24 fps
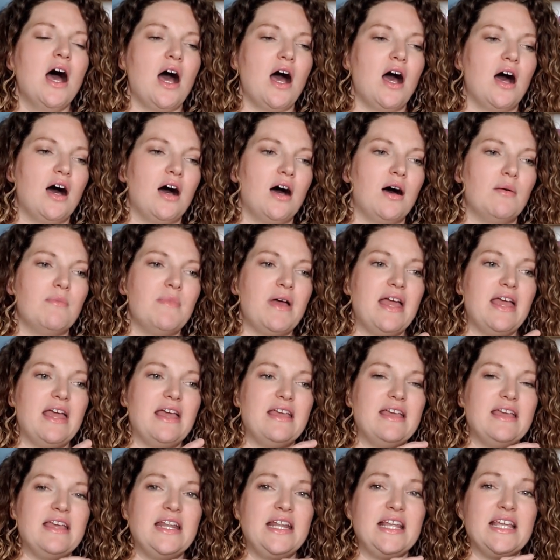Um,
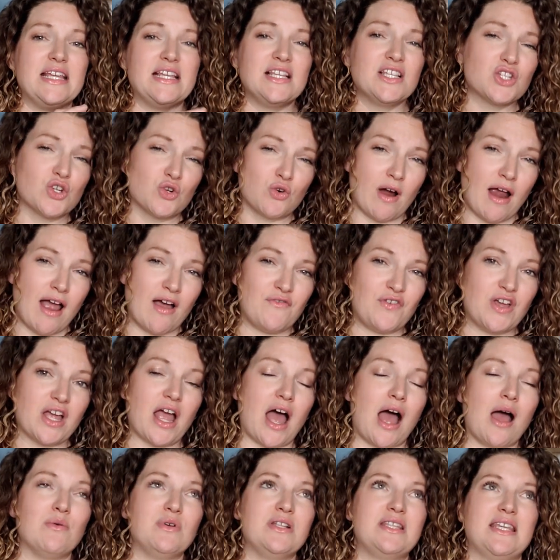It is graphic.
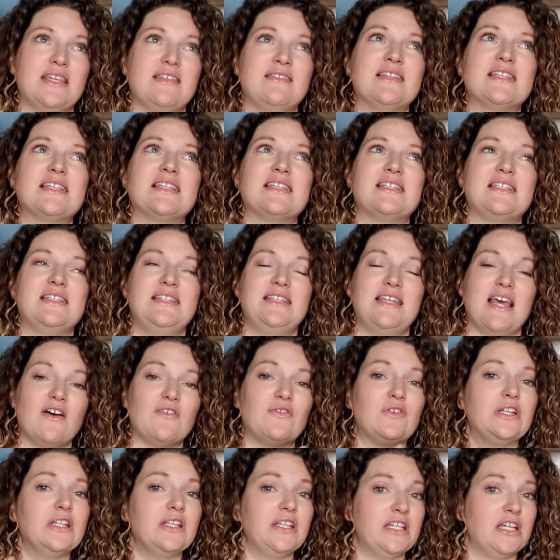I would say this is
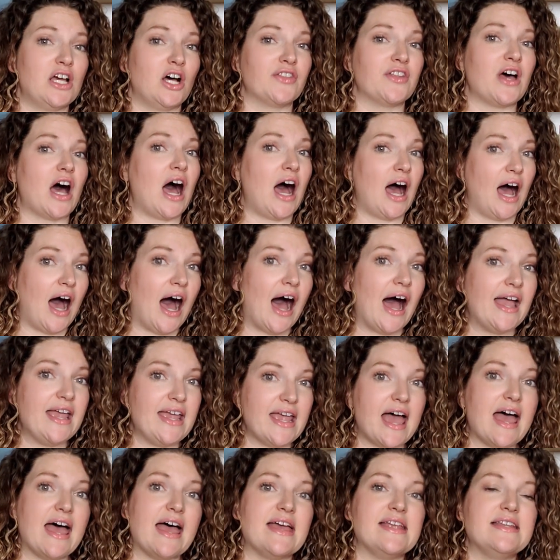definitely on the high
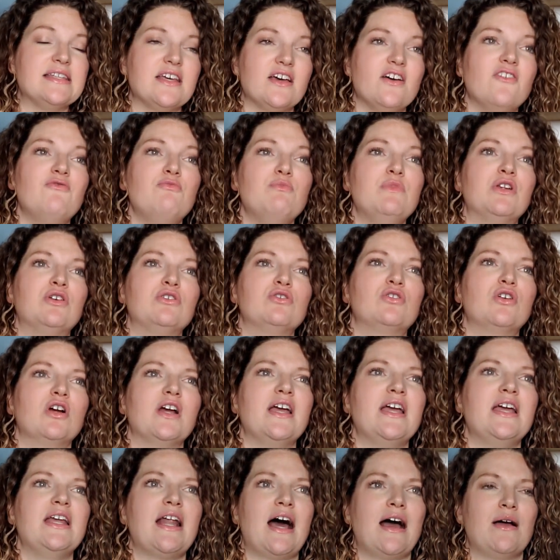end of middle
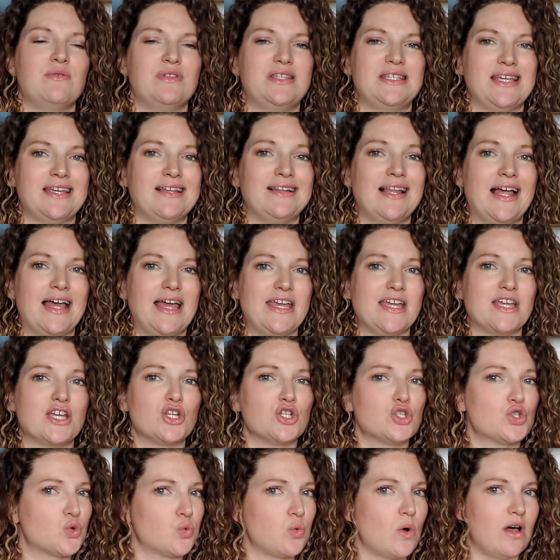grade. I would say like
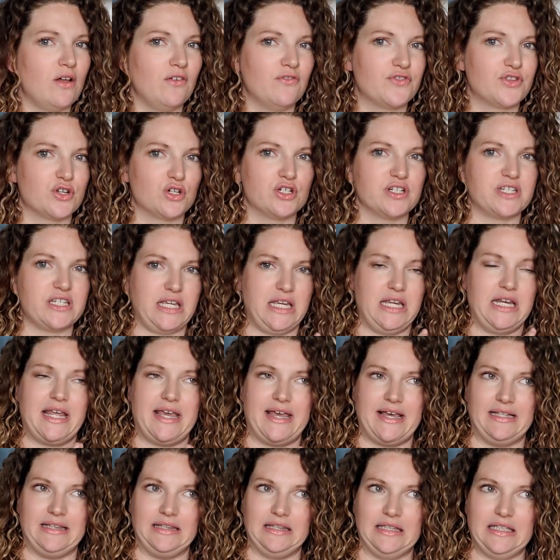twelve, thirteen
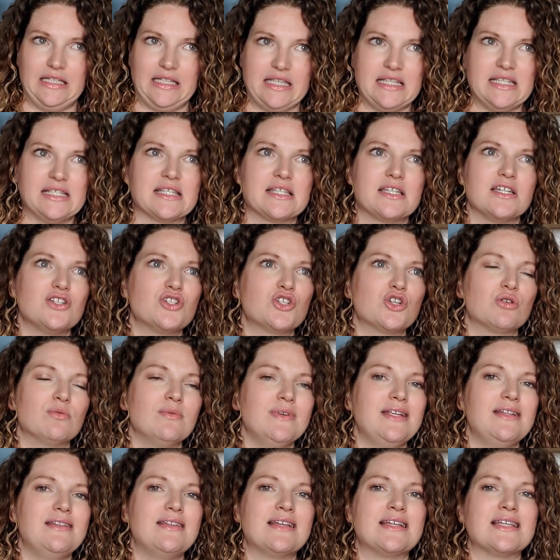at least to
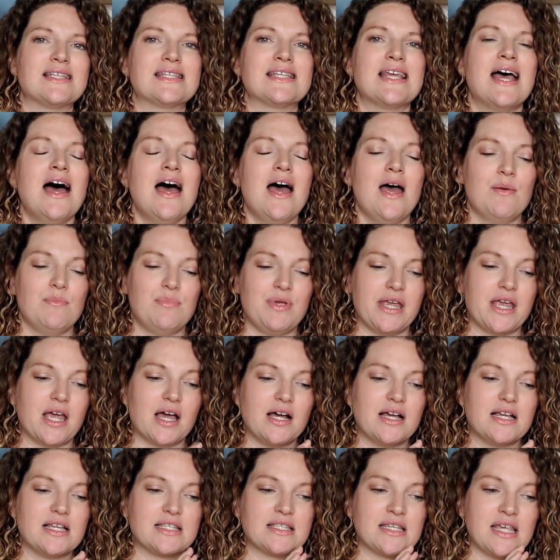read this,
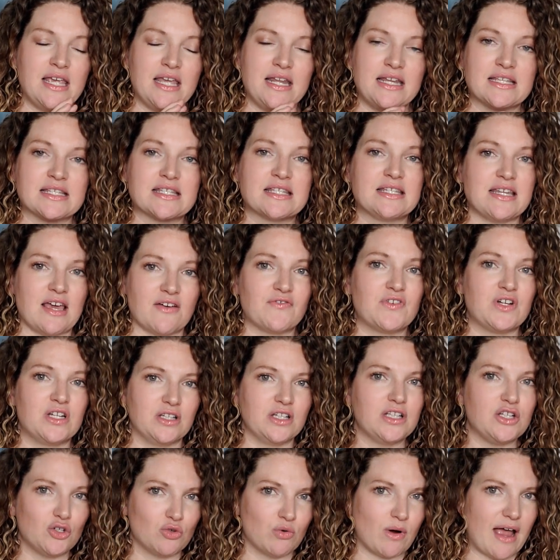because it is
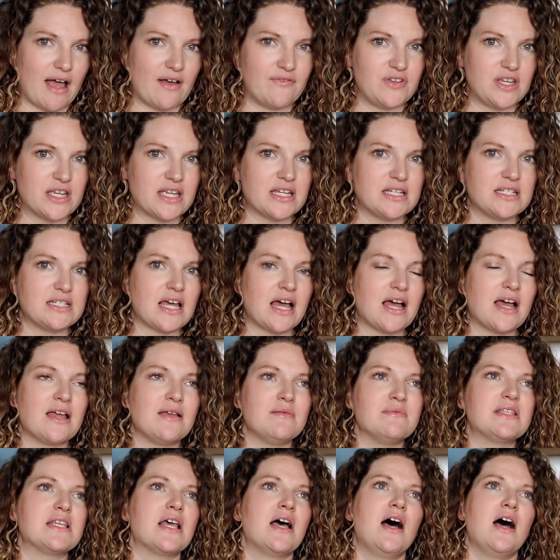definitely graphic at
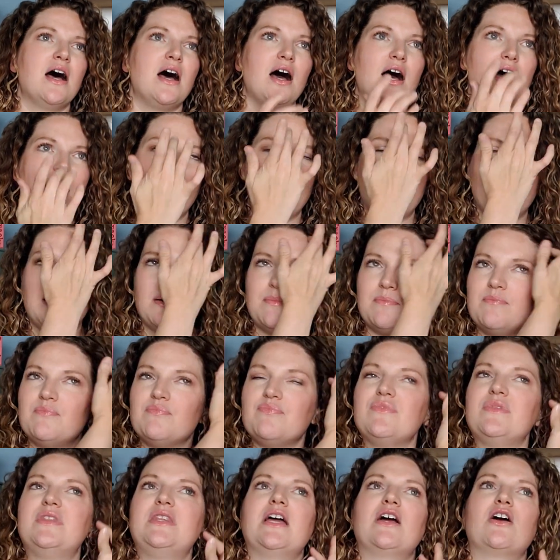times. Um,
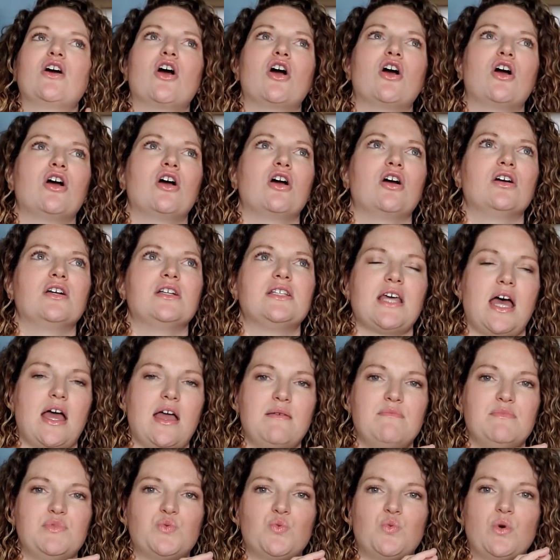there are
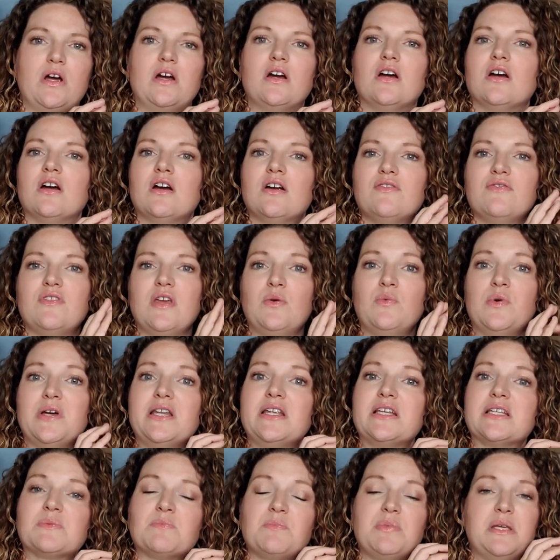times where they
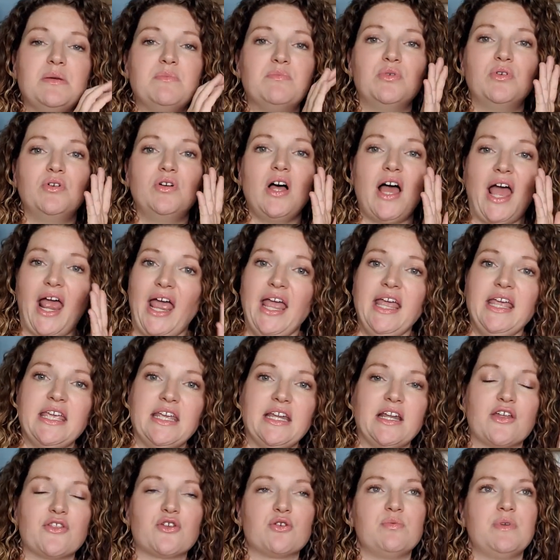witness people
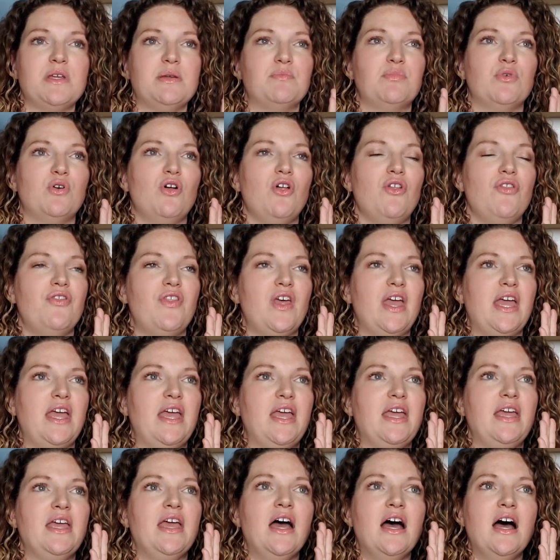hanging other people.
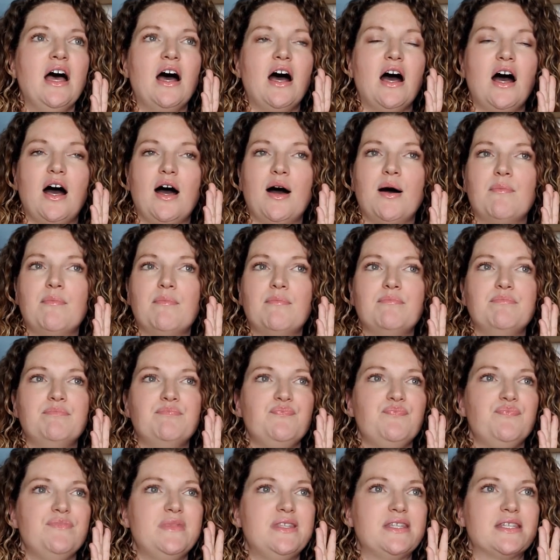They, um,
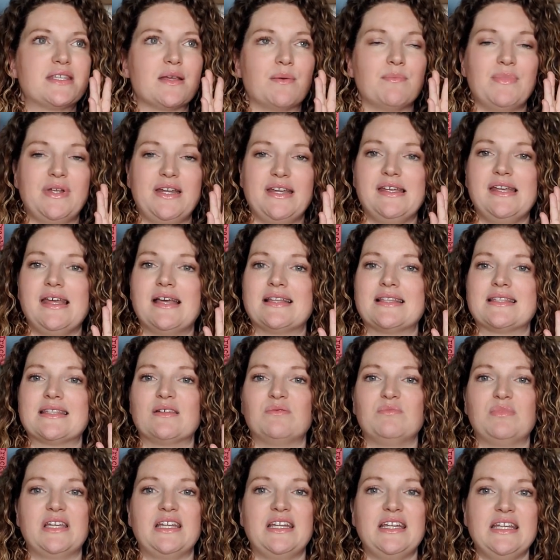somebody ends
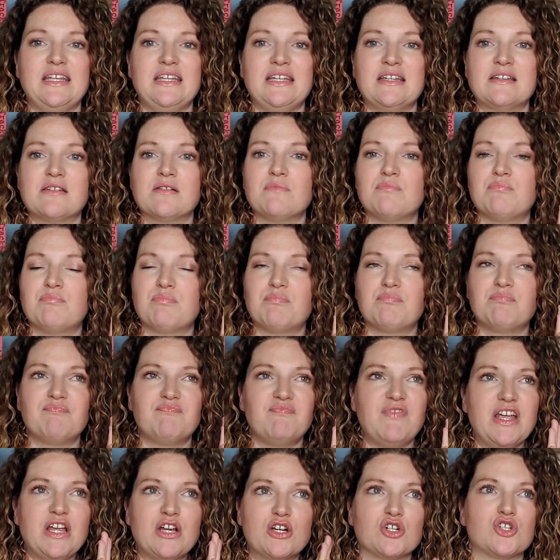up getting
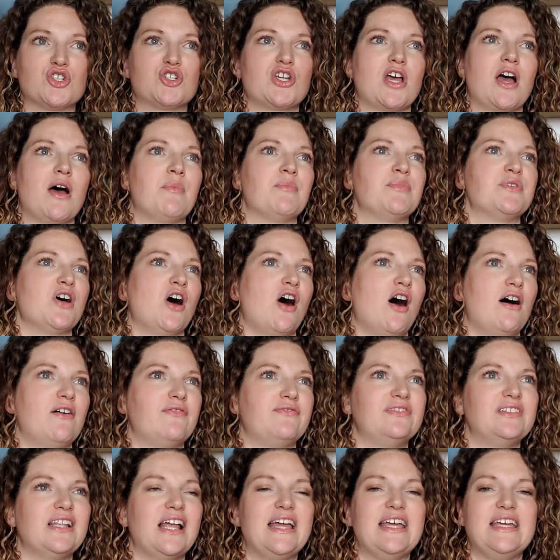fingers chopped
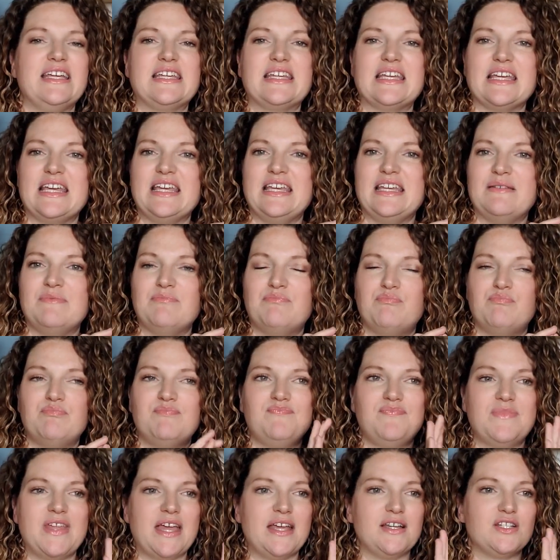off. Like it,
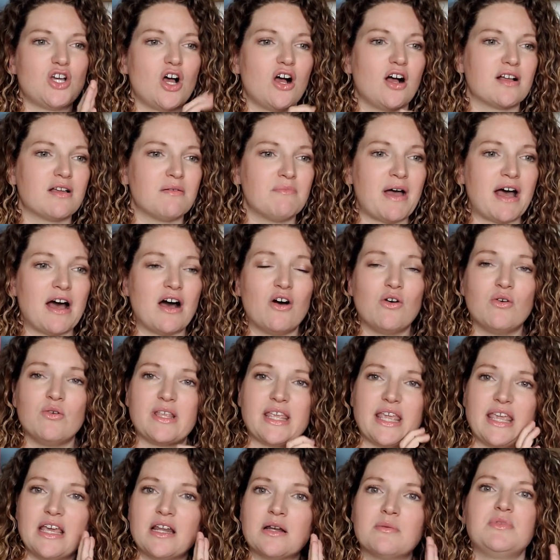they talk
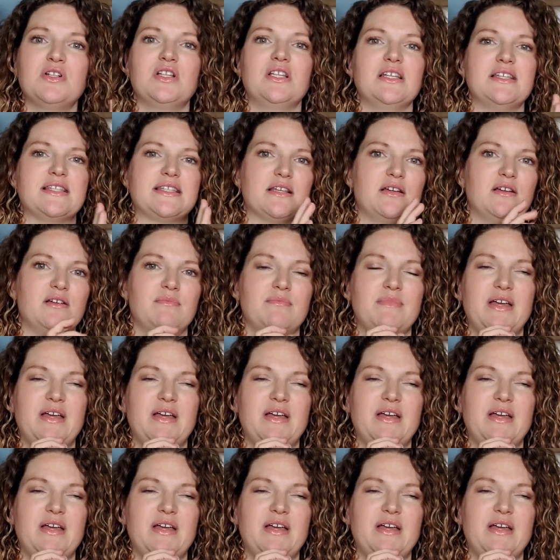about cannibalism,